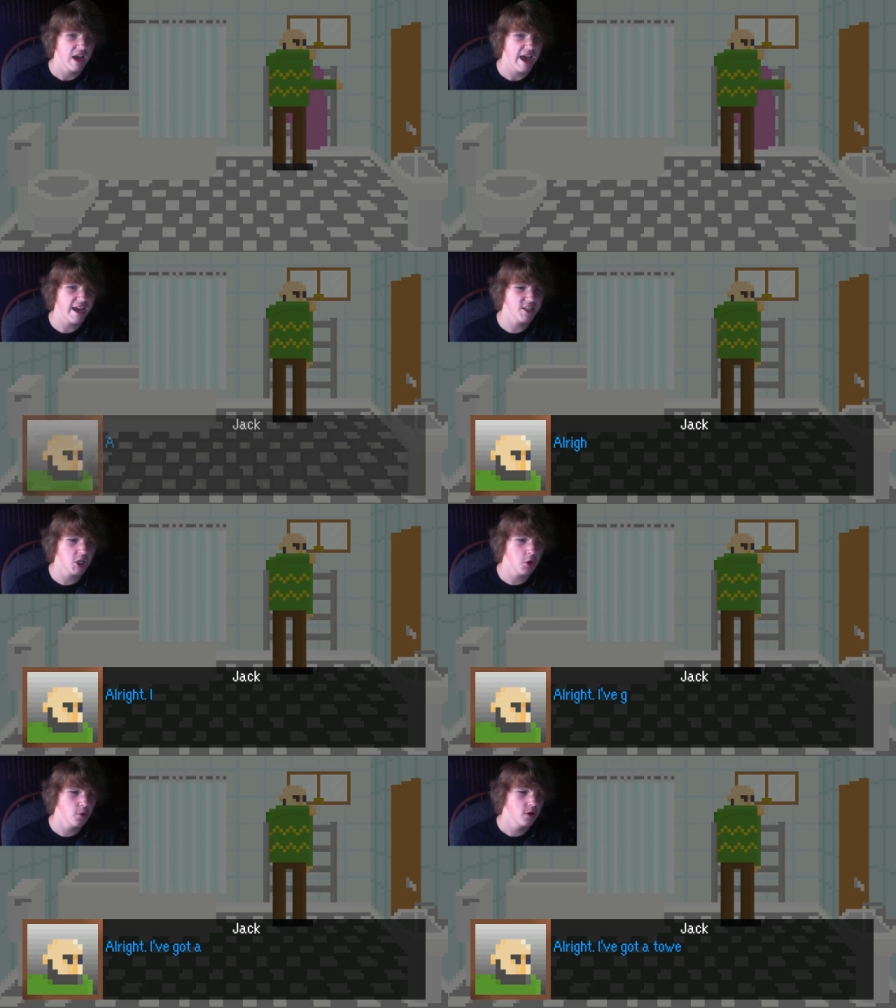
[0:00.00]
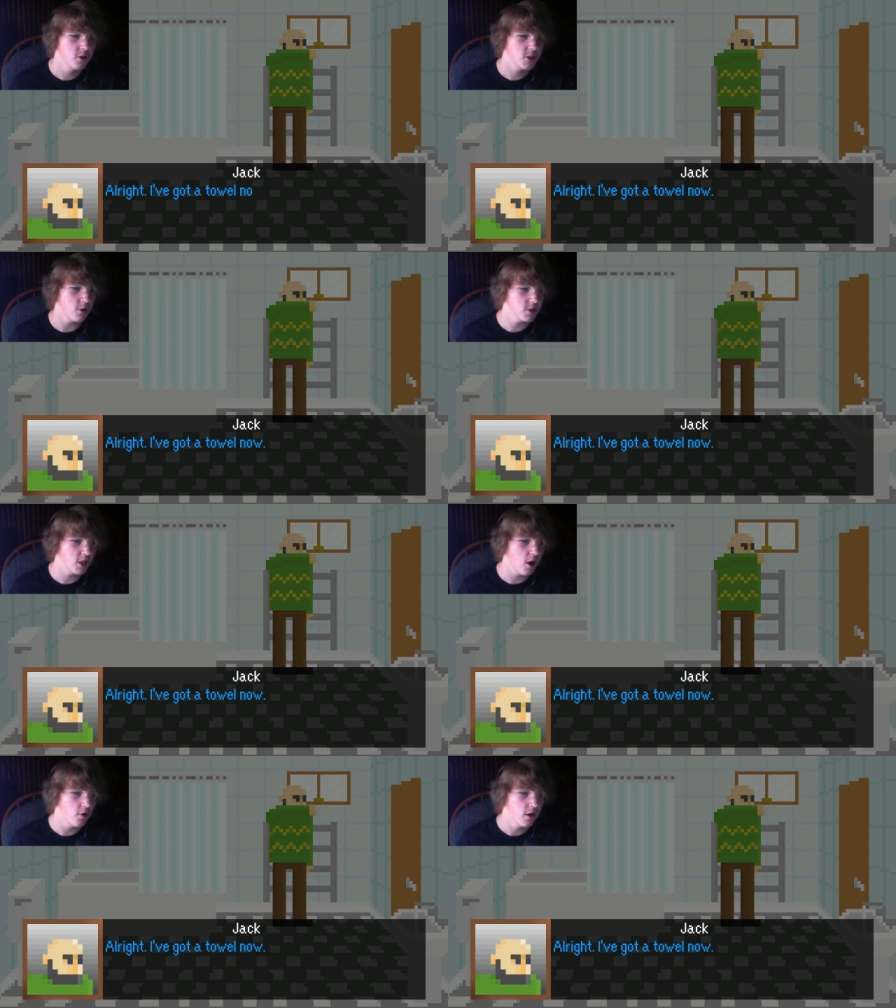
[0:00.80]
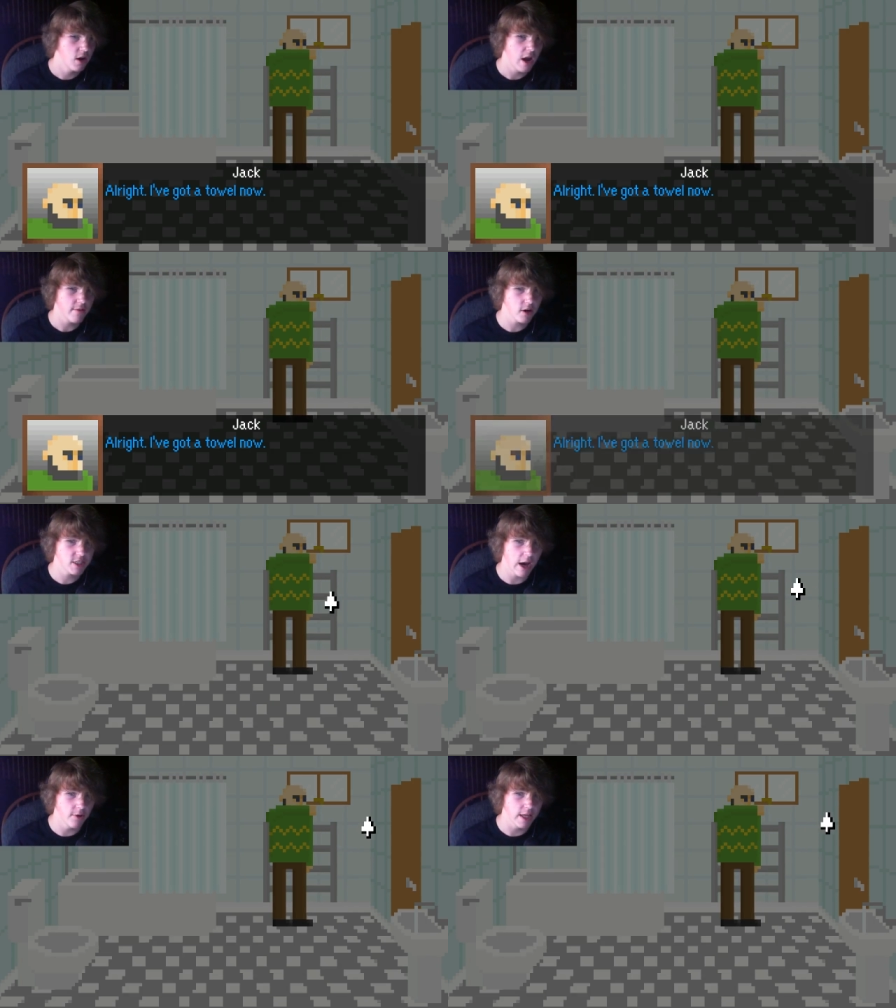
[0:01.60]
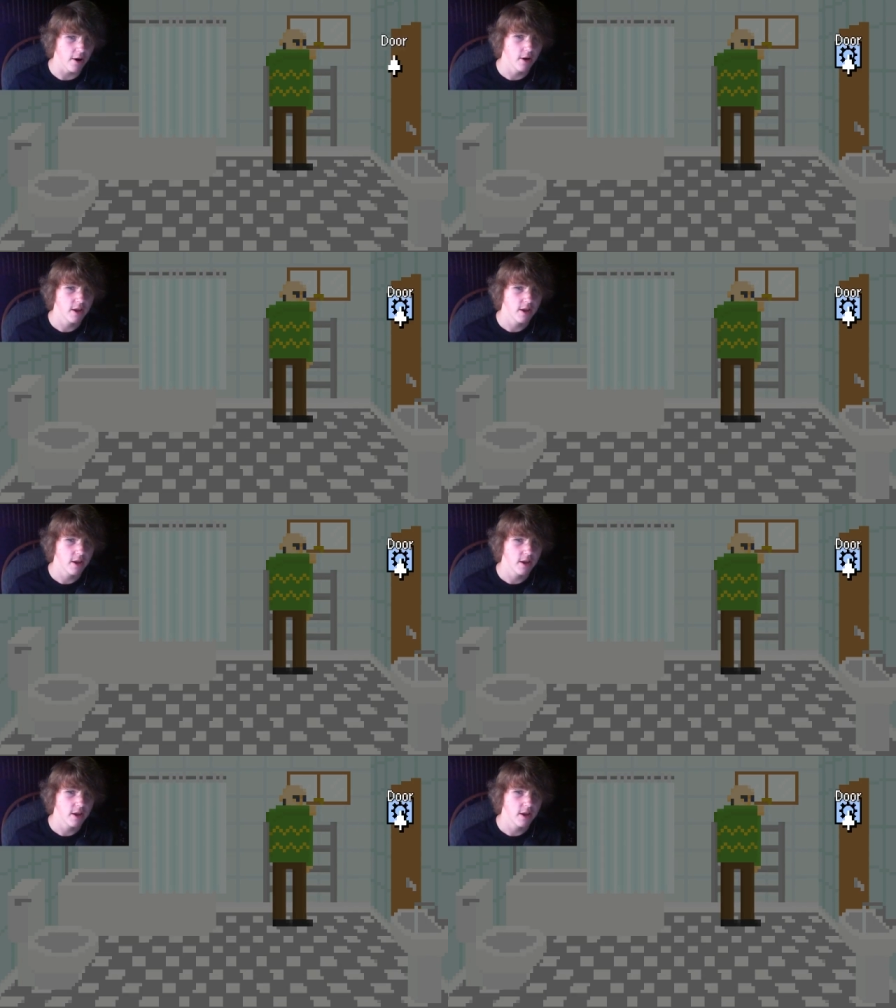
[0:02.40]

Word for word: I hate you. You're so slow. I've got a towel now.